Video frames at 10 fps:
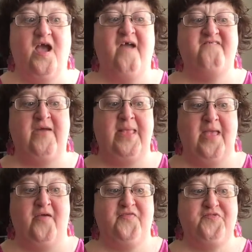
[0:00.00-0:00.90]
I found
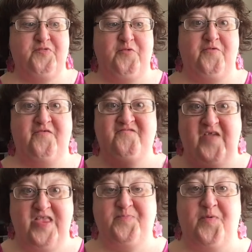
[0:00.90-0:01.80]
out through
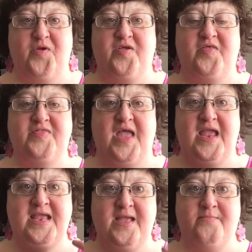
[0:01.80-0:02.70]
Facebook
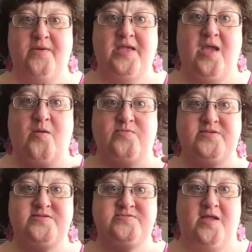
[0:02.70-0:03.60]
that Kim
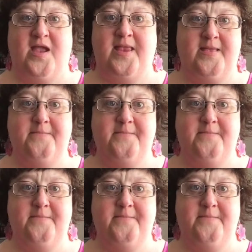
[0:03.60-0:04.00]
Monkhouse died.